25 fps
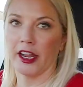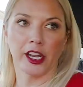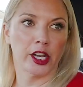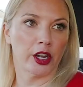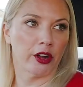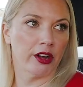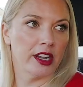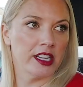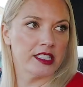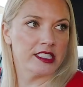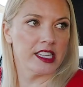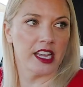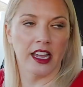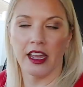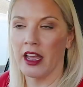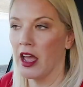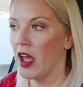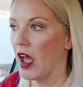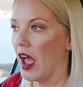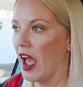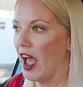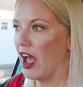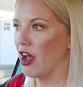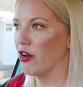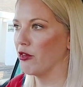Creta
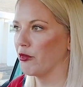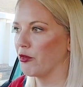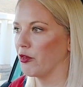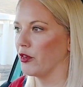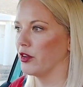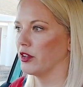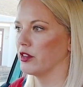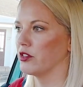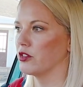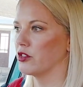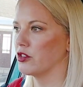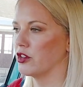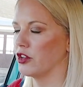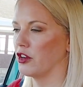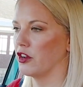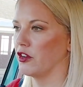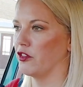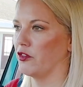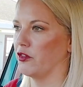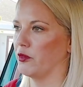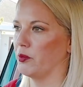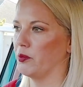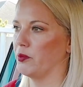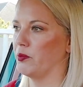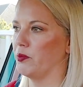have sort
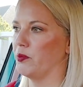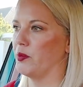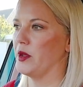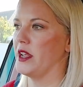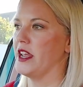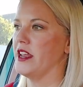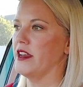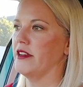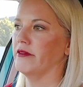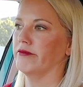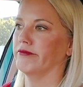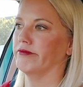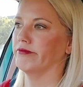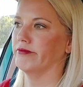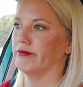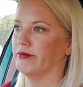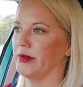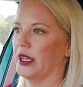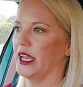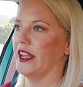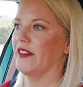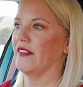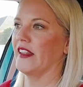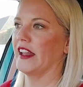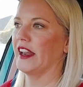of been
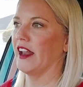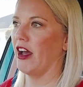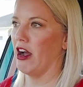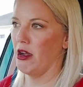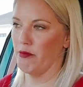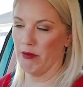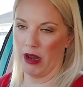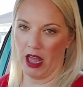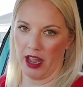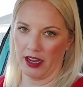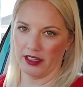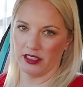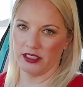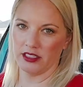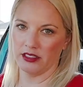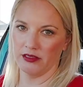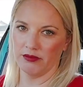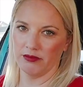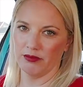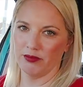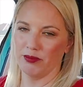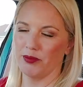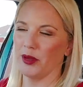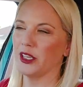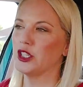in the limelight.
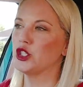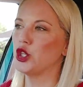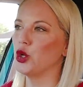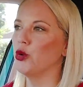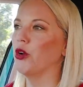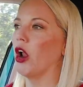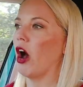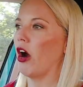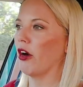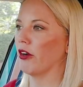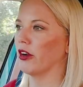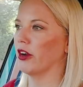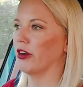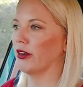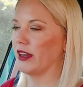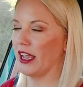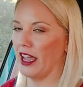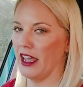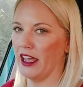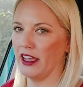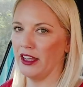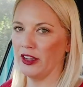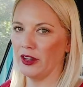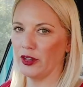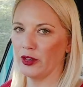But too long,
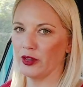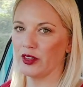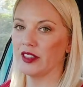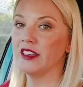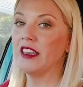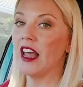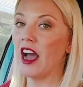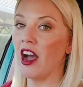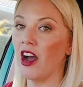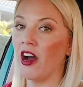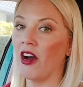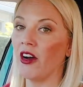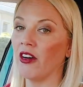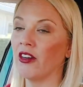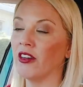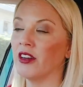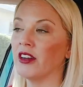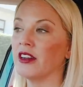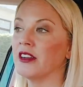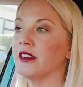okay? Because now